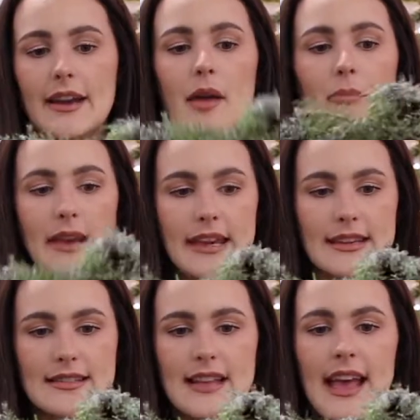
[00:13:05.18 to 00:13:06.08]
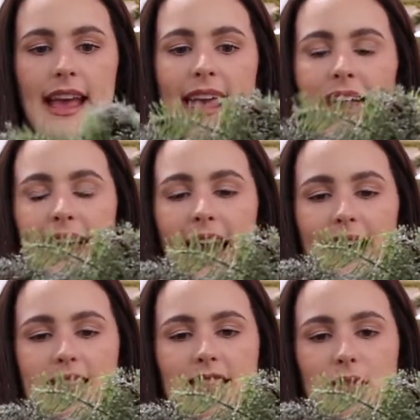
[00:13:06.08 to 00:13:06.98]
a piece. It
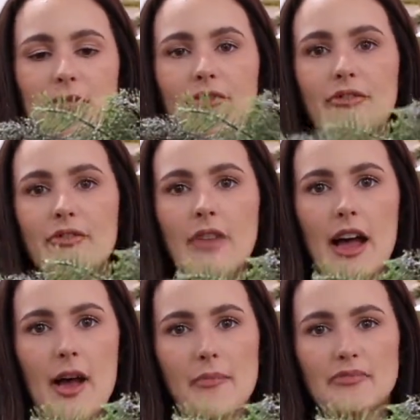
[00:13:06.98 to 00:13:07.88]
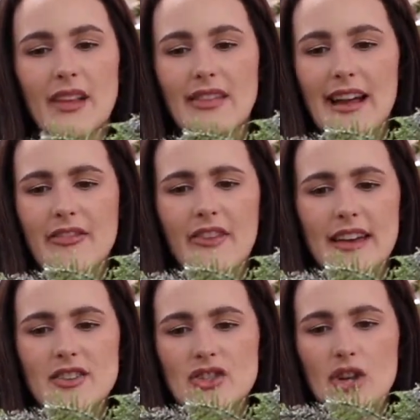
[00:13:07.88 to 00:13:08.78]
has some like
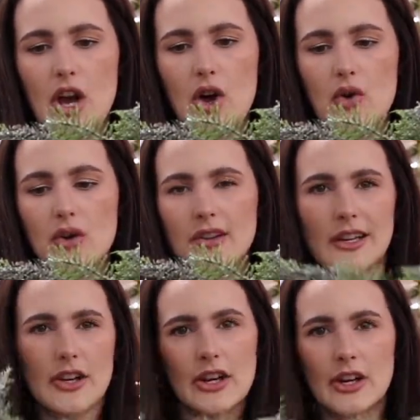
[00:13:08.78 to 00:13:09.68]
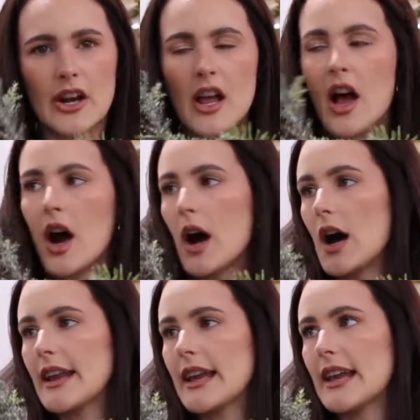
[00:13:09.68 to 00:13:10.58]
fake snow glitter
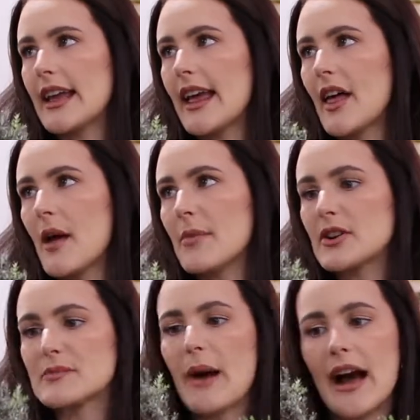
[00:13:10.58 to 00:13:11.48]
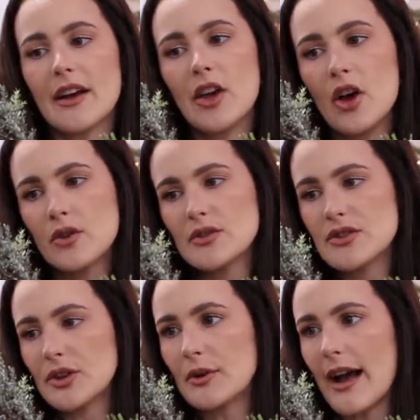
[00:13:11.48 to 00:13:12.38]
on it. There's pine cones
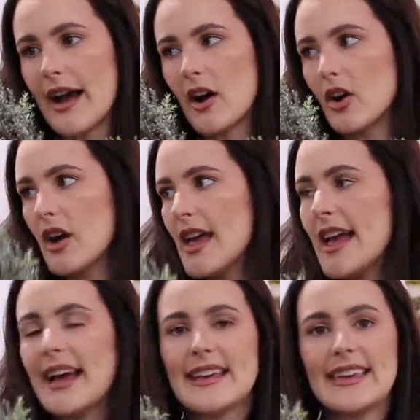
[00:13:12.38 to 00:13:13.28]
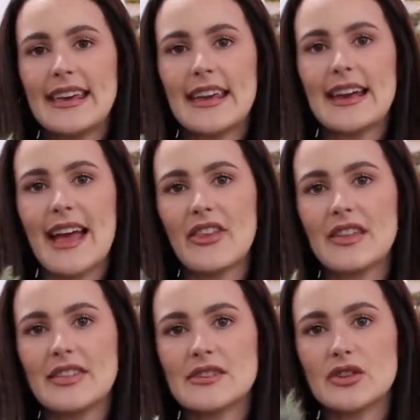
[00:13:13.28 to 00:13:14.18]
throughout. Again, I
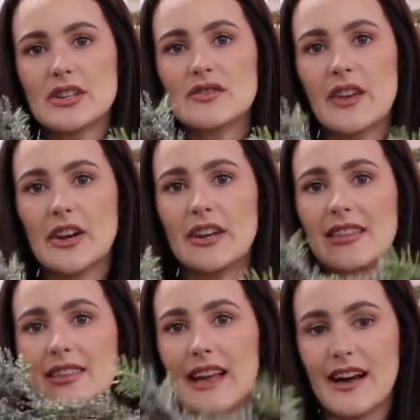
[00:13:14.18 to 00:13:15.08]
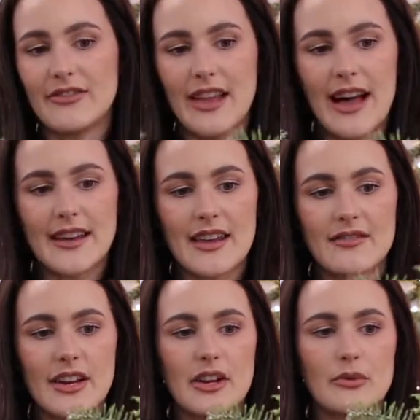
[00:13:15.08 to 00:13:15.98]
think this looks very lifelike and
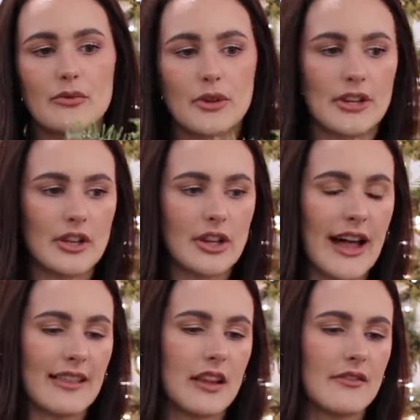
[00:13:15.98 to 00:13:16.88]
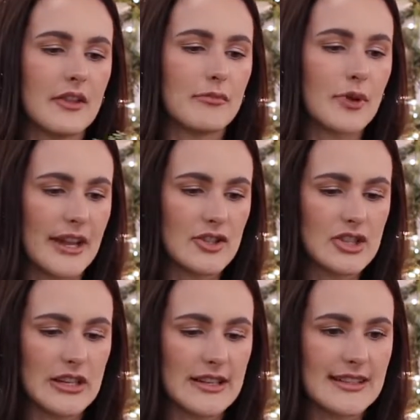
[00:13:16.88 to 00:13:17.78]
very real. I love the
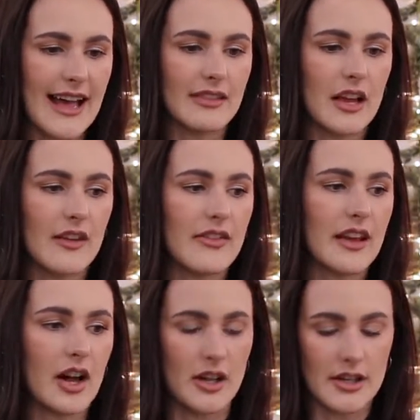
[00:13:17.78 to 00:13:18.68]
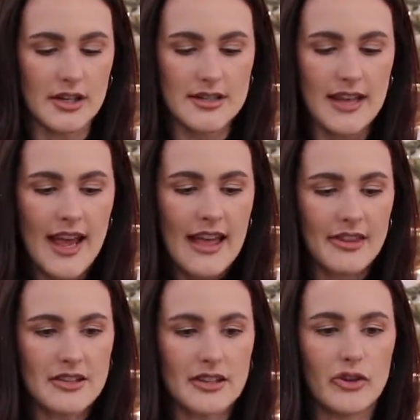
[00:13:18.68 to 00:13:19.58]
branches. I love the colors.
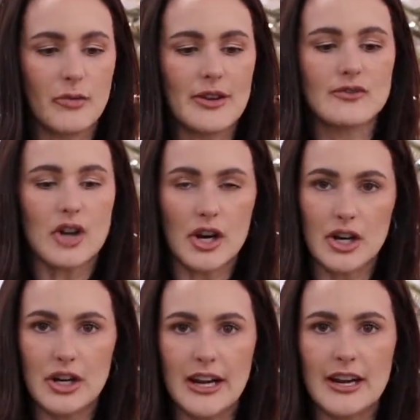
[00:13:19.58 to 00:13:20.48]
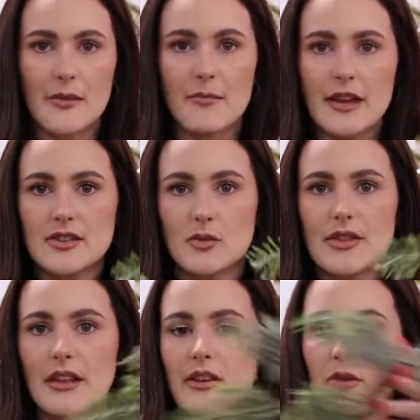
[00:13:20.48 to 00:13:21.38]
There's a little bit of dark green mixed
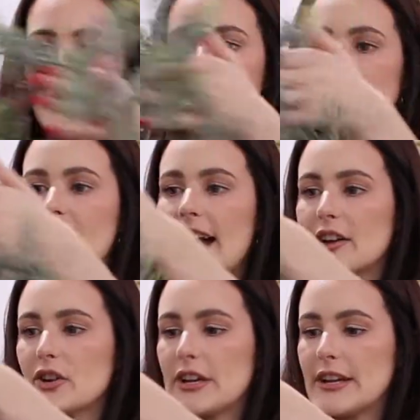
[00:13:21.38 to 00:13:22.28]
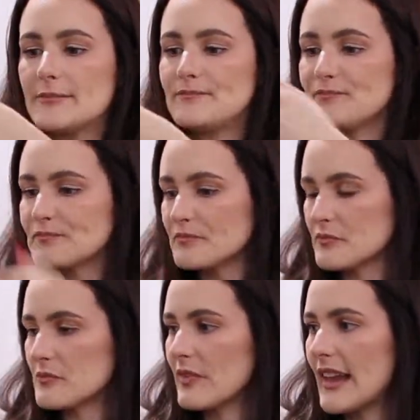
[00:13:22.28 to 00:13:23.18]
with a little bit of light green.
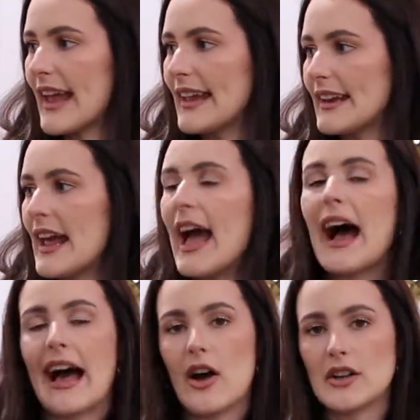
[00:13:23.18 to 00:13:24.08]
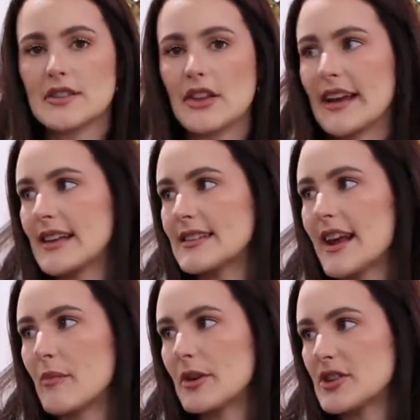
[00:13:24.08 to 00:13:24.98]
And I also, like I
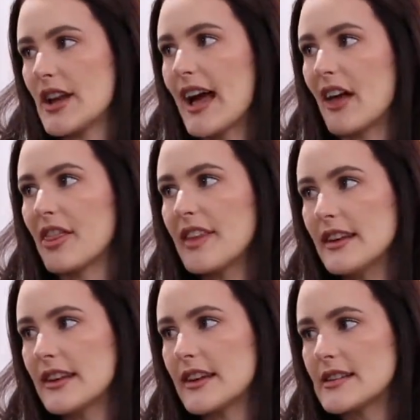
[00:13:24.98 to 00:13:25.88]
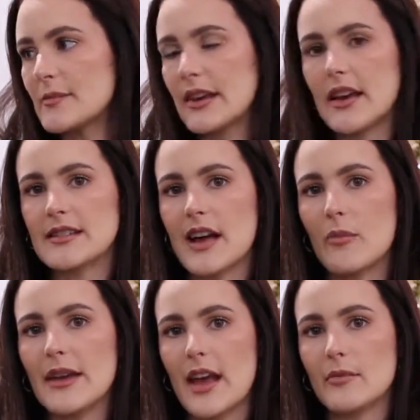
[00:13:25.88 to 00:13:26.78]
said, I appreciate how thin it is, because
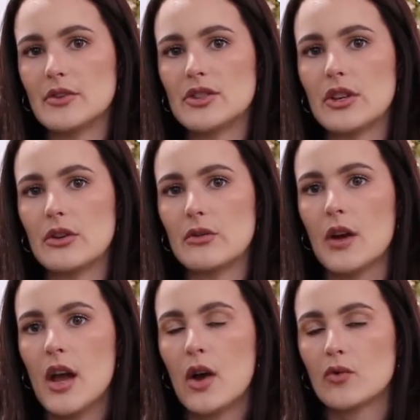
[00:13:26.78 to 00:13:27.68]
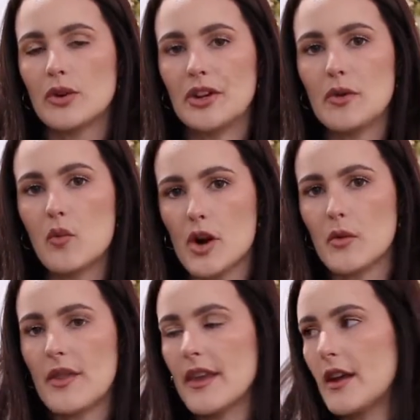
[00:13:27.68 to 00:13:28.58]
I'll be able to really
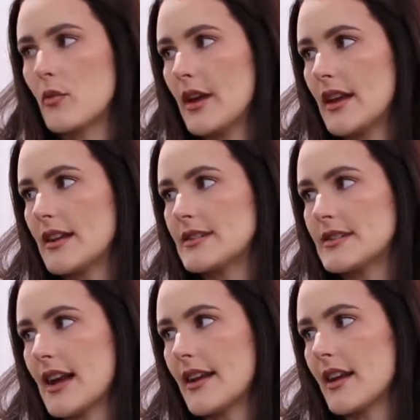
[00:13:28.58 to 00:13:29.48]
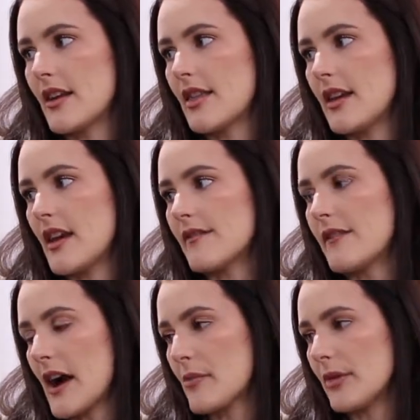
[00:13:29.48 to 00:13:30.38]
work with it when designing the
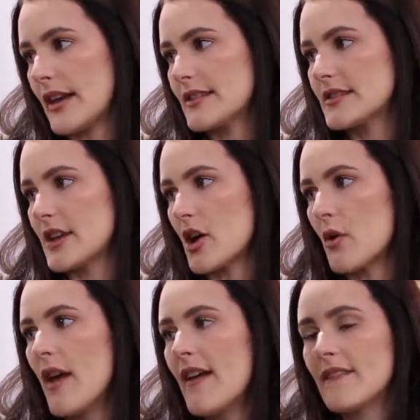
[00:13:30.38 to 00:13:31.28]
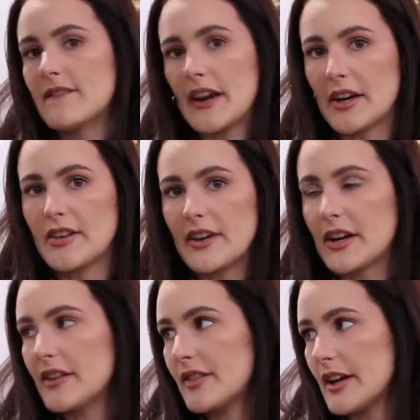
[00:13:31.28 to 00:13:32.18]
fireplace. So very,
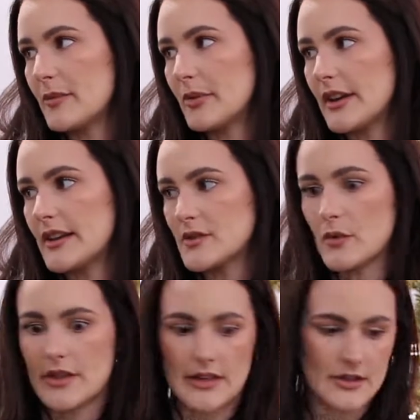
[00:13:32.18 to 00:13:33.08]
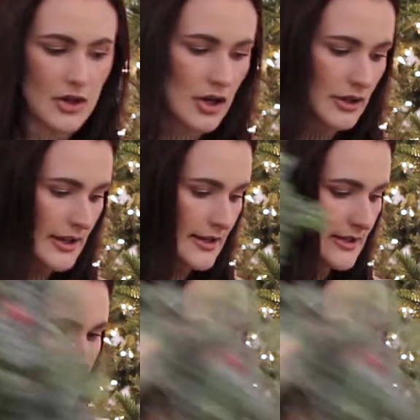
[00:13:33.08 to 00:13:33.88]
very, very pleased with this garland.